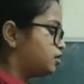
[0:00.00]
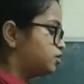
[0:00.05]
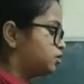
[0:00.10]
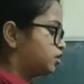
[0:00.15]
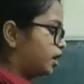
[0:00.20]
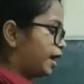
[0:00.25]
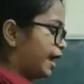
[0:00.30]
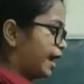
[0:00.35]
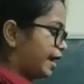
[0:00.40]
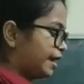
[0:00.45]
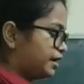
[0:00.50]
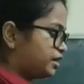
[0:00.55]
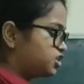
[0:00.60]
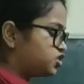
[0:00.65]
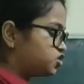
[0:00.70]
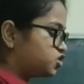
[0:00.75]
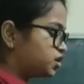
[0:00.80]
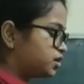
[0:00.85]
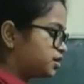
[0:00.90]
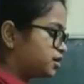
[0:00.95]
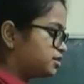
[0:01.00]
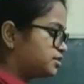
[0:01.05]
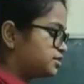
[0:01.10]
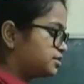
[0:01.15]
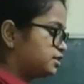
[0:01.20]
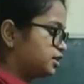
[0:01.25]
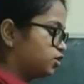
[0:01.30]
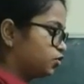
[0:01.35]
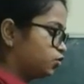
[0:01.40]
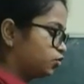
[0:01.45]
The addition is
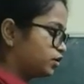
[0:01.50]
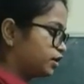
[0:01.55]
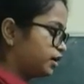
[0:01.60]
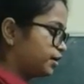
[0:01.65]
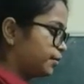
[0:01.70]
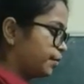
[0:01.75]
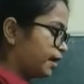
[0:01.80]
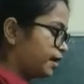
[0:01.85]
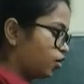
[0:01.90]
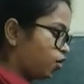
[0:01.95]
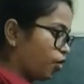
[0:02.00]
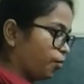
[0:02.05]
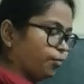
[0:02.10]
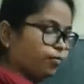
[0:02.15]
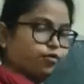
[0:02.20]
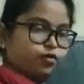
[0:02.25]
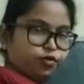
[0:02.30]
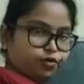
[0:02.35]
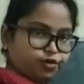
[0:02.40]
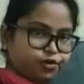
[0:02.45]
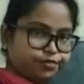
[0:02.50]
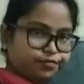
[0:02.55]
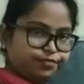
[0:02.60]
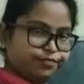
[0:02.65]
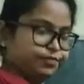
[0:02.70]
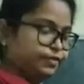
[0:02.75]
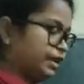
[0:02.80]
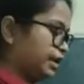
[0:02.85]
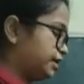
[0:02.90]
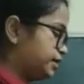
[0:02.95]
denoted by opcode.
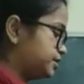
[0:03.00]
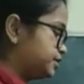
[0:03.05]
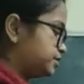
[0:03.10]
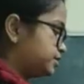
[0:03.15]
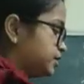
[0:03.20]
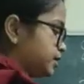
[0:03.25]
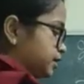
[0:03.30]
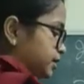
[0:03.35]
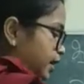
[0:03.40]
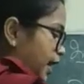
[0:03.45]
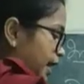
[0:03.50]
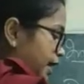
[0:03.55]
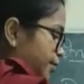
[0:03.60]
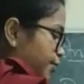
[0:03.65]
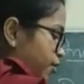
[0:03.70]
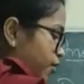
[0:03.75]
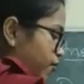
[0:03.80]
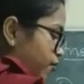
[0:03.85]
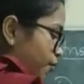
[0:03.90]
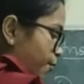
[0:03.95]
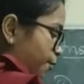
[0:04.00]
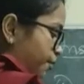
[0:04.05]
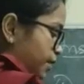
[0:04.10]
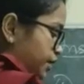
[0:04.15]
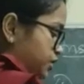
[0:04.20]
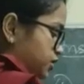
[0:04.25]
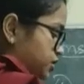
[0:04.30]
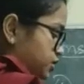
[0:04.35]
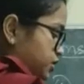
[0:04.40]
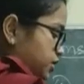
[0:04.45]
That is, the type of
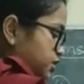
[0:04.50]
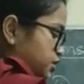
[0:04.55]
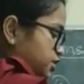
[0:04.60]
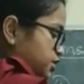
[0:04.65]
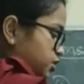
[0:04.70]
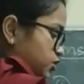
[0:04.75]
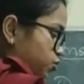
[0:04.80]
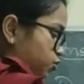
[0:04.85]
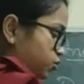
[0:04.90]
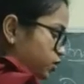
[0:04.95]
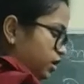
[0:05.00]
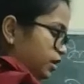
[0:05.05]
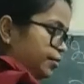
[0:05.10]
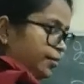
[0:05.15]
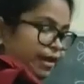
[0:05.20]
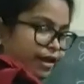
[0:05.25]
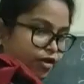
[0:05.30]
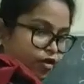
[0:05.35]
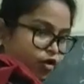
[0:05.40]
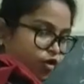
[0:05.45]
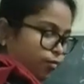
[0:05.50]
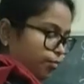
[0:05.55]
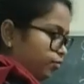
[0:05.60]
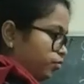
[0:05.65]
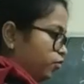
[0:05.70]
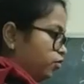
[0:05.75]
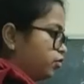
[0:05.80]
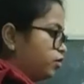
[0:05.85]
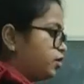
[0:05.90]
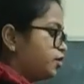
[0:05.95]
operation is denoted by
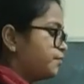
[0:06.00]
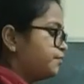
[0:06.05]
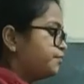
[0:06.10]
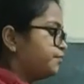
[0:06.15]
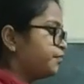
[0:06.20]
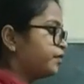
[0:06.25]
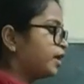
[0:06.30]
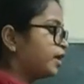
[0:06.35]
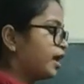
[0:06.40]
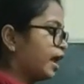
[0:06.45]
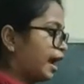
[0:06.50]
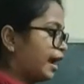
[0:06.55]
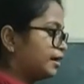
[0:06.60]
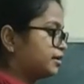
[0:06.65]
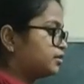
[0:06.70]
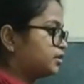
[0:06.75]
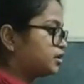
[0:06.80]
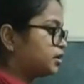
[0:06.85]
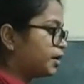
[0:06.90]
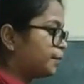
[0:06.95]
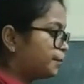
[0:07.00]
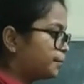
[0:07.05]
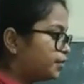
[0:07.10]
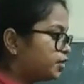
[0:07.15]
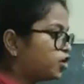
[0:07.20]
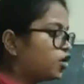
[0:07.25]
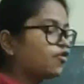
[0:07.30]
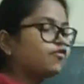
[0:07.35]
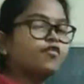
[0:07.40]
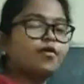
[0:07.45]
opcode and the number
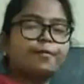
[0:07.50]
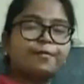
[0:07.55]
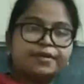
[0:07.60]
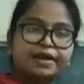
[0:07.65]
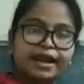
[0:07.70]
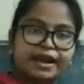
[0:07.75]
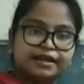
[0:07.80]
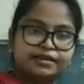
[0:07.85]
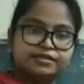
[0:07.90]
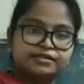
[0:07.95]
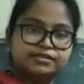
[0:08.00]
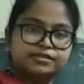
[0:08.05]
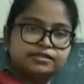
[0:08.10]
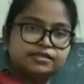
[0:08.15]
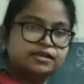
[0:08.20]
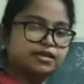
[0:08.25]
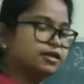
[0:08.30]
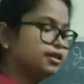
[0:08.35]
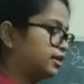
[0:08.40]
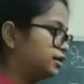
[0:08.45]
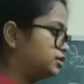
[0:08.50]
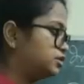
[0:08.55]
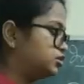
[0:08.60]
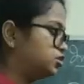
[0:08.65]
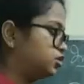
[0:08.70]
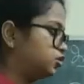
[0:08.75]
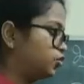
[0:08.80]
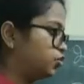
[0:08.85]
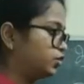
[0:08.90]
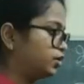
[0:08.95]
of operands is
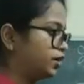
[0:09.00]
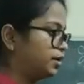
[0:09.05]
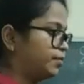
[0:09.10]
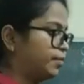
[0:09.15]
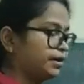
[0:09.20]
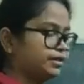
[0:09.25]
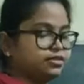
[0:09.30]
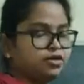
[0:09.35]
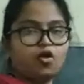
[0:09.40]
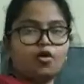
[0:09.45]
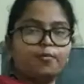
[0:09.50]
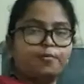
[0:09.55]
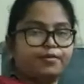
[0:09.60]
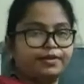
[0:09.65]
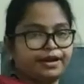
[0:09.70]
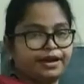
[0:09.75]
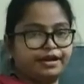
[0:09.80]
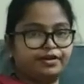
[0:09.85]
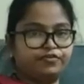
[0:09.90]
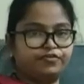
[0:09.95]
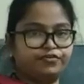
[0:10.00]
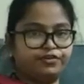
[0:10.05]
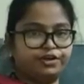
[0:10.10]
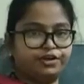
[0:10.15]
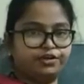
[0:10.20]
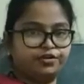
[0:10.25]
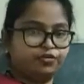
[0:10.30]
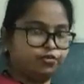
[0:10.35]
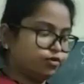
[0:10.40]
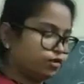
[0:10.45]
denoted by the operand
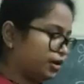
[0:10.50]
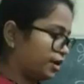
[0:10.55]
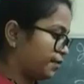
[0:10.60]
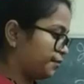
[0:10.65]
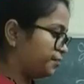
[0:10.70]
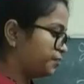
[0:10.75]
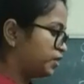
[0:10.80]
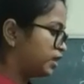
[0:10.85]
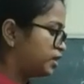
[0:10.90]
field. Okay?